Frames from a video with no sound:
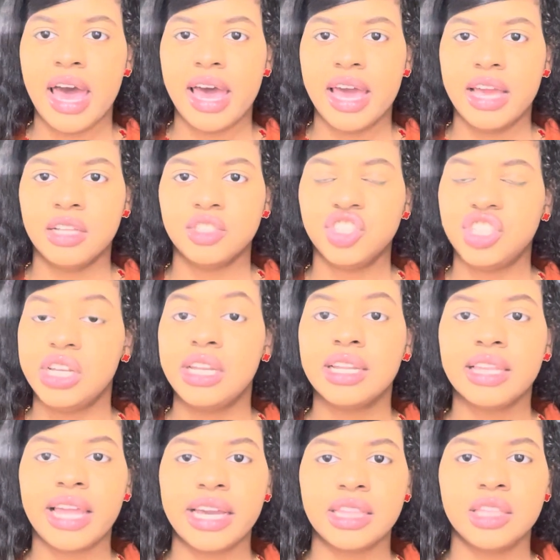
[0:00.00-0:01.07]
And she
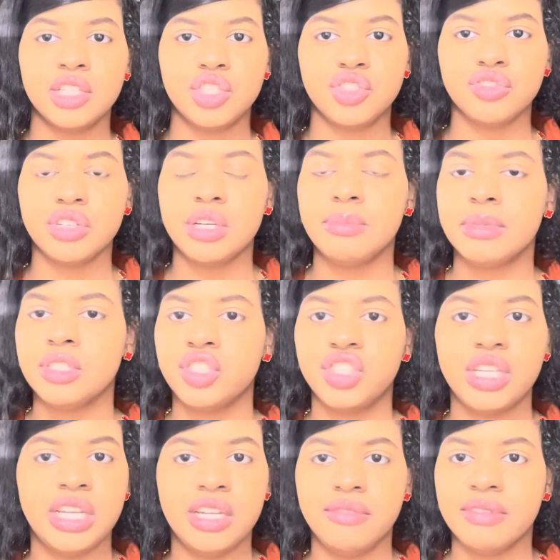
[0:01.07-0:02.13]
didn't like this dream, and
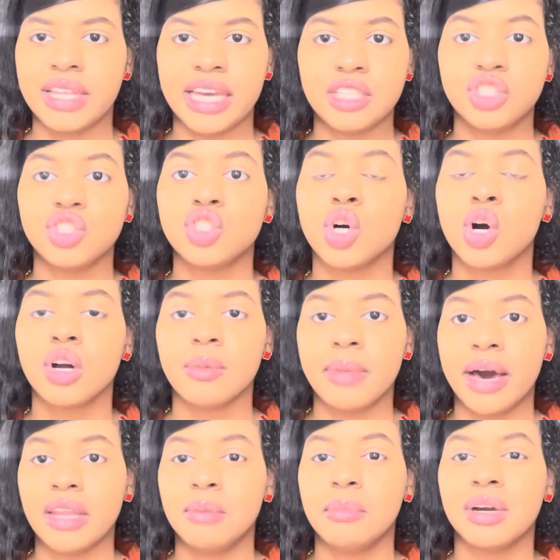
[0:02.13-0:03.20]
she didn't like to talk
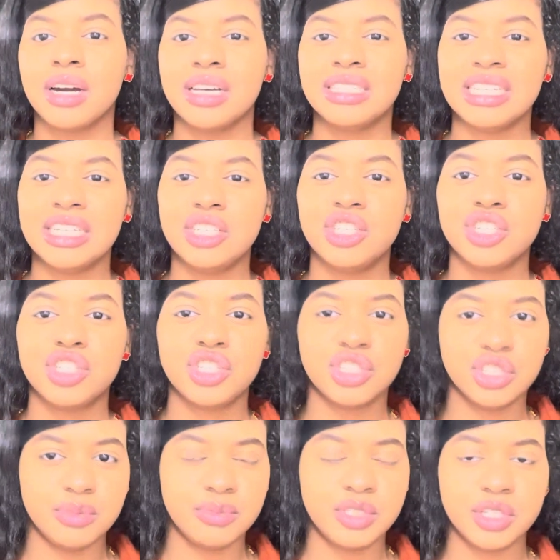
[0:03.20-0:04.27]
about it because it
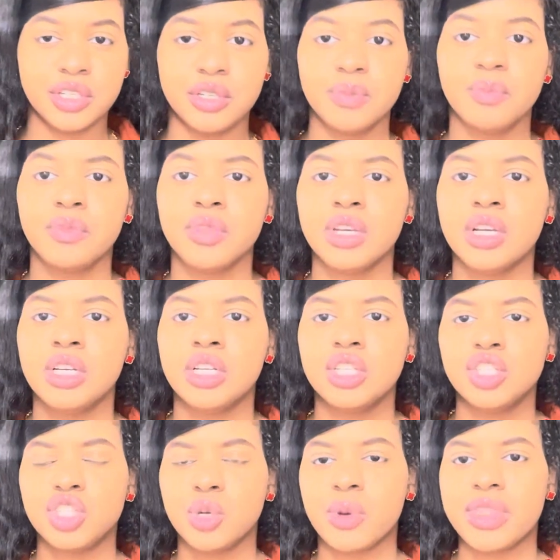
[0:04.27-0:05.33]
disturbed her.
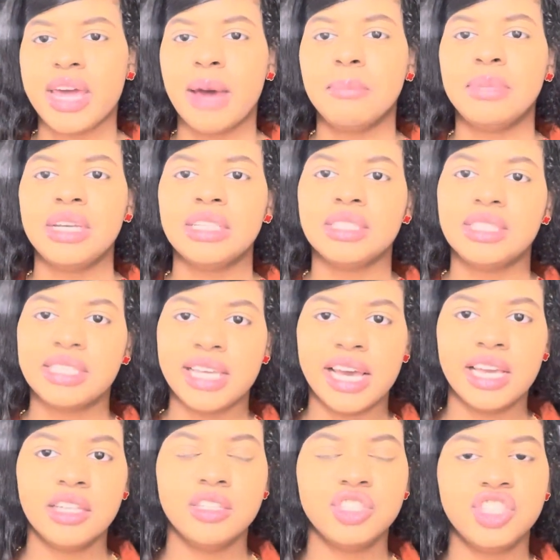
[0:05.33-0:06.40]
So with that being
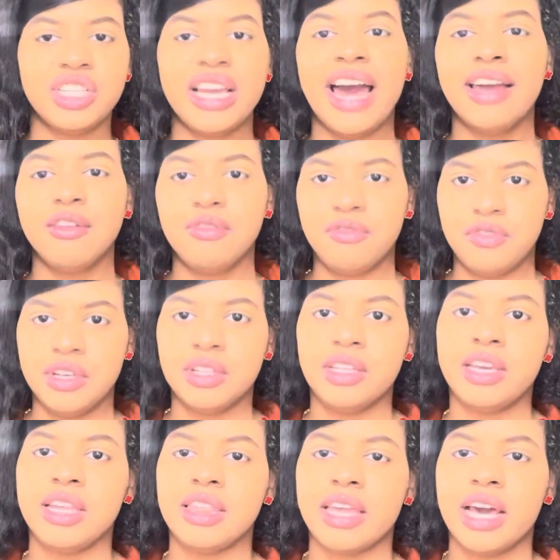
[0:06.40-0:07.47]
said, she had a
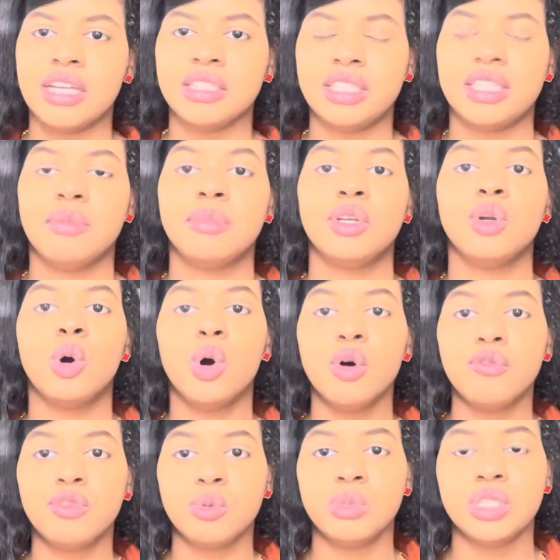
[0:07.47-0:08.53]
feeling that something
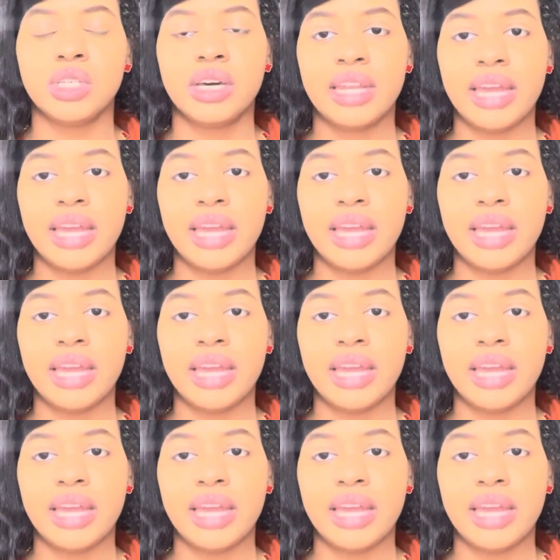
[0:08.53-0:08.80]
awful was gonna